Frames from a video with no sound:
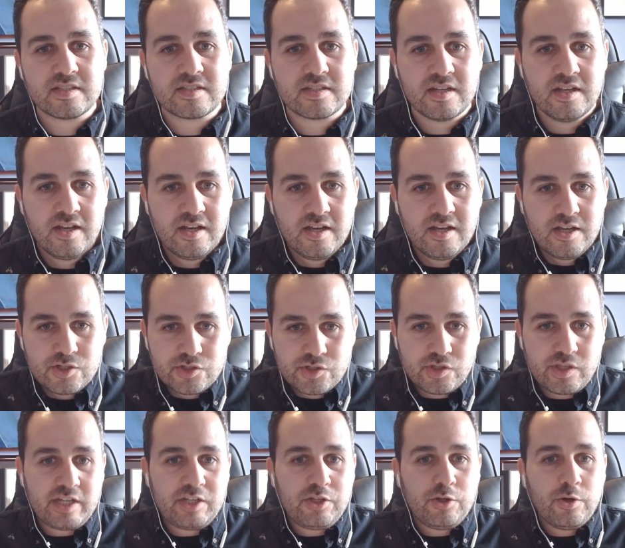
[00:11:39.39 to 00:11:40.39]
It's
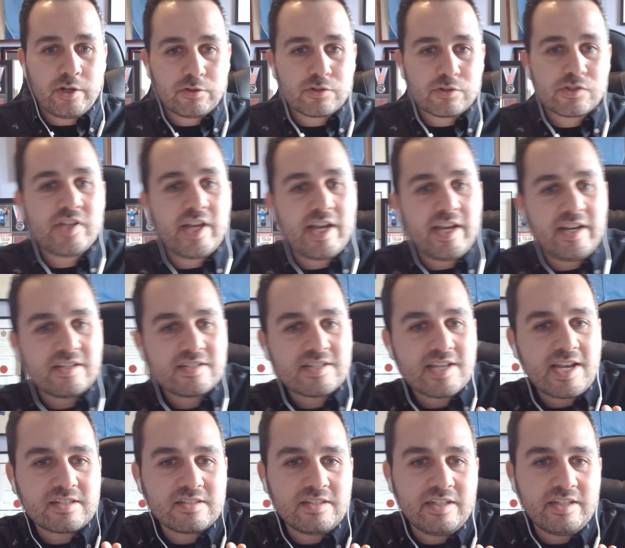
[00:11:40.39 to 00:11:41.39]
so that you understand
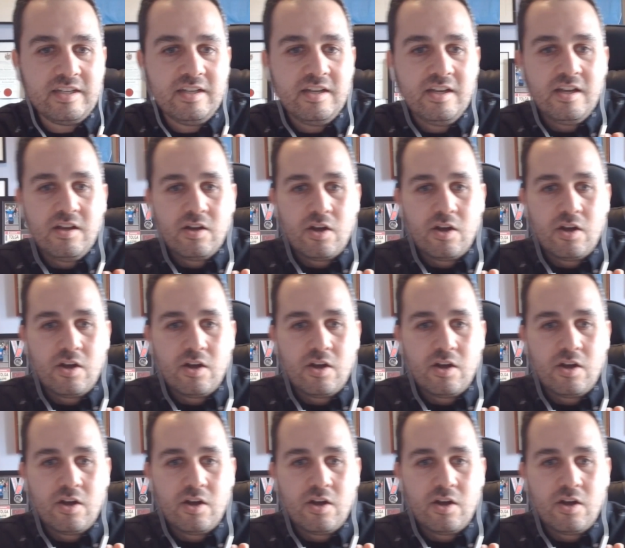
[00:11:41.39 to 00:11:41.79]
exactly